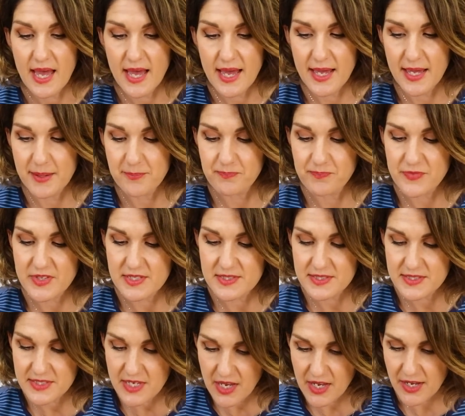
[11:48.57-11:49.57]
Um,
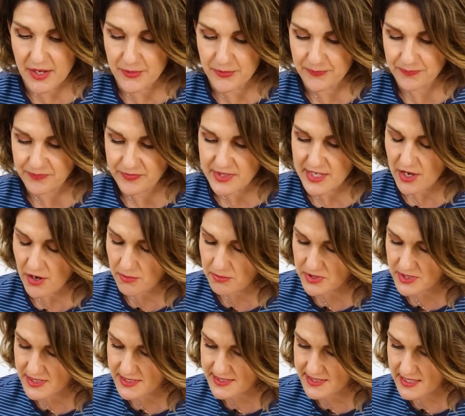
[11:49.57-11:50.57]
so the
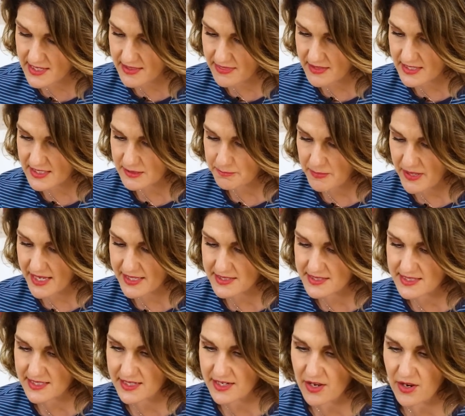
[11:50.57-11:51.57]
options in this
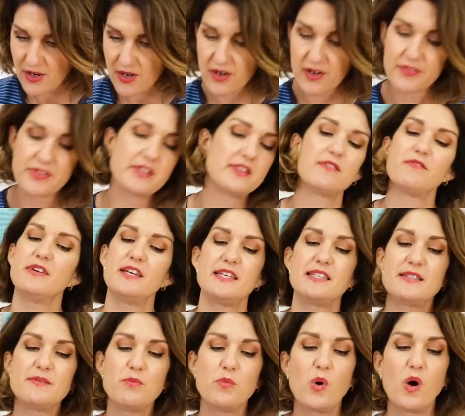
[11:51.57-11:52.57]
pattern are, I think the
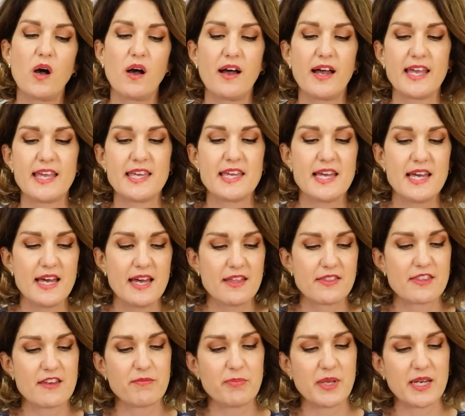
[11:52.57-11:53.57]
reason why
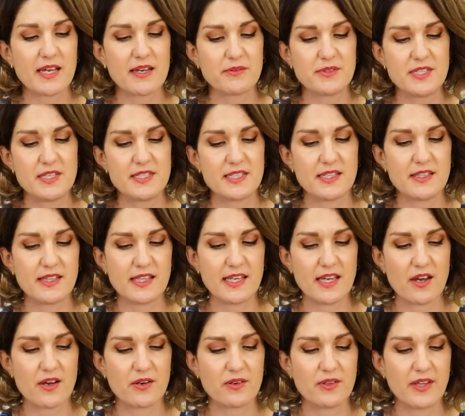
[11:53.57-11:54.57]
they've been able to do the
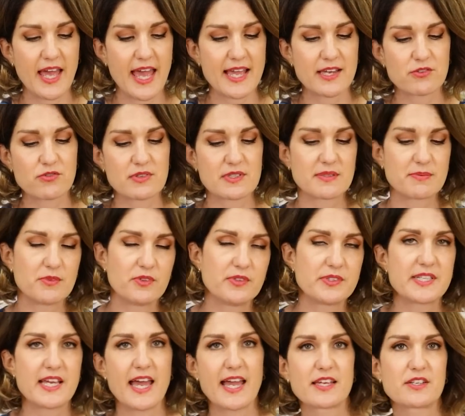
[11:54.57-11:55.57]
whole extra small
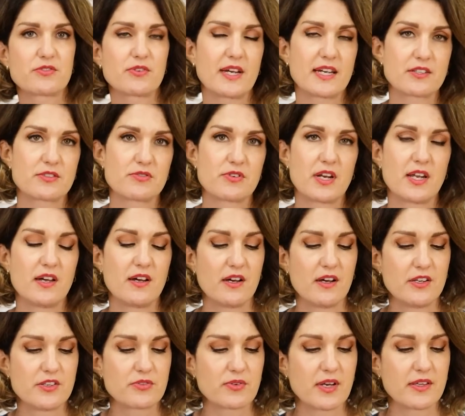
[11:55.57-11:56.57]
to extra extra
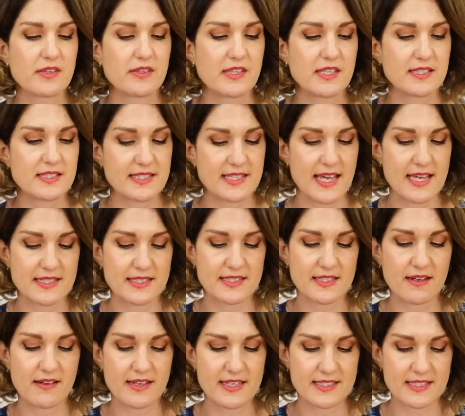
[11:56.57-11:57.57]
large rather than set
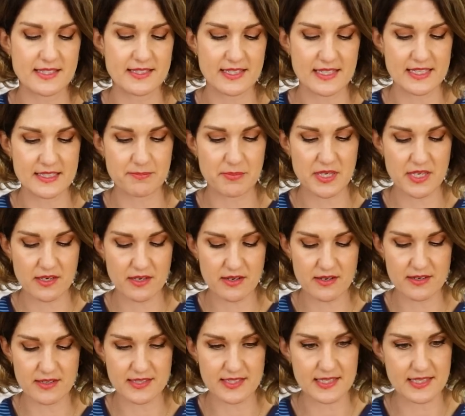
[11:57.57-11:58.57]
sizes is
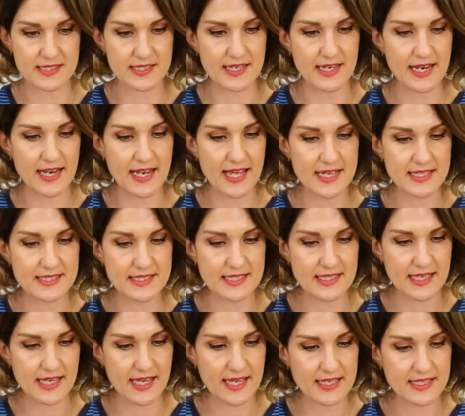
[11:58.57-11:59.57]
because it's an
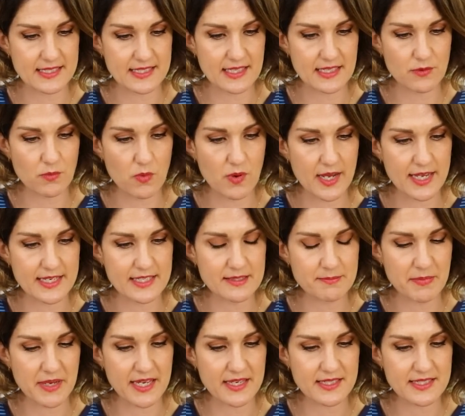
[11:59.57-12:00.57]
elasticated
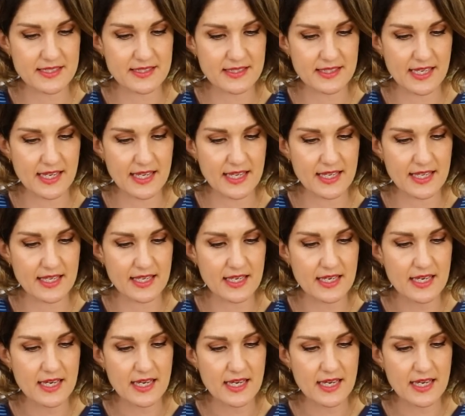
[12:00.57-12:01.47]
waistband, I think.